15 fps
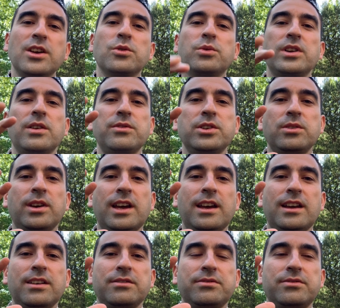whenever you
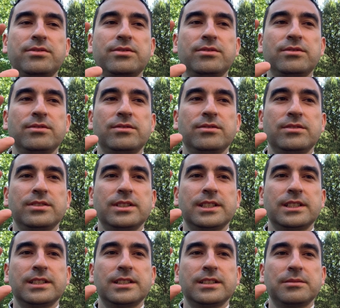have
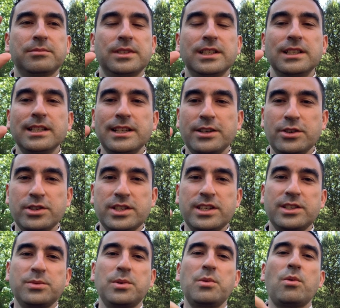the
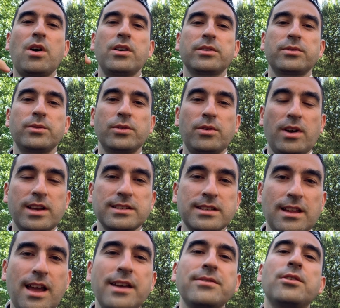liturgies, we walk through Christ's
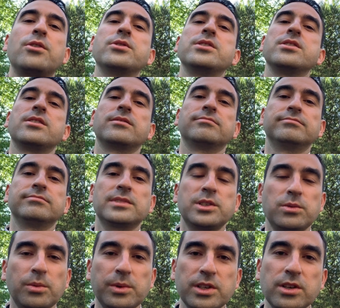life all year. This is
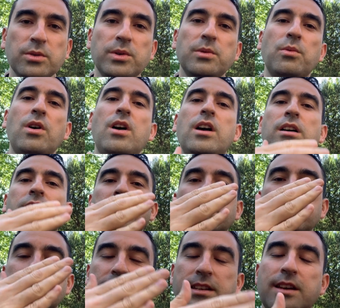what we do. We walk
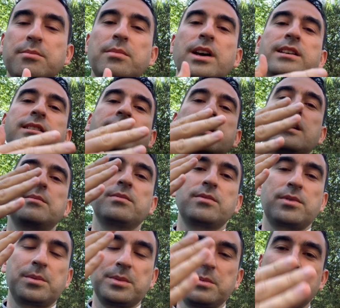step by step
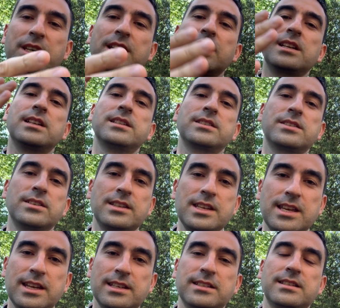from the beginning to the
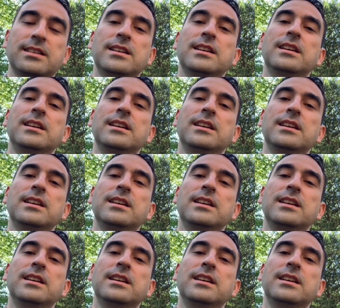end,